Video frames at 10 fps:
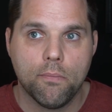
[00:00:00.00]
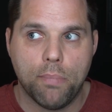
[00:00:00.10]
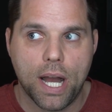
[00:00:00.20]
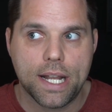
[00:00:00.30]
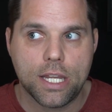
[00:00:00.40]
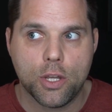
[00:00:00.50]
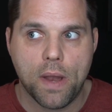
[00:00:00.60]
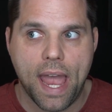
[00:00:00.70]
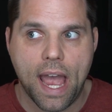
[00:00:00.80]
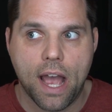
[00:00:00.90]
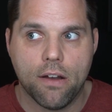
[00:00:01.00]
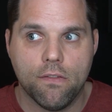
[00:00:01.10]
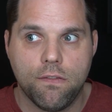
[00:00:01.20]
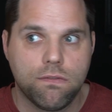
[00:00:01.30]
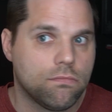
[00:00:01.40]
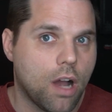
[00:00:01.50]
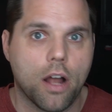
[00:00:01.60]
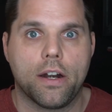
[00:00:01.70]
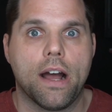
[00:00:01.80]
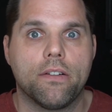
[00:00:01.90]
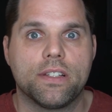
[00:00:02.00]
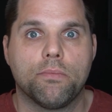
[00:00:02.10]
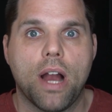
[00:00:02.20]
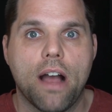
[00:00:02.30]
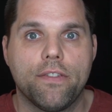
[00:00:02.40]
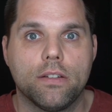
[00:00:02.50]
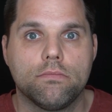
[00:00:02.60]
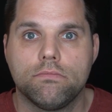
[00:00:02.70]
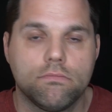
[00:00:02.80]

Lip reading: but you have $100 in profit.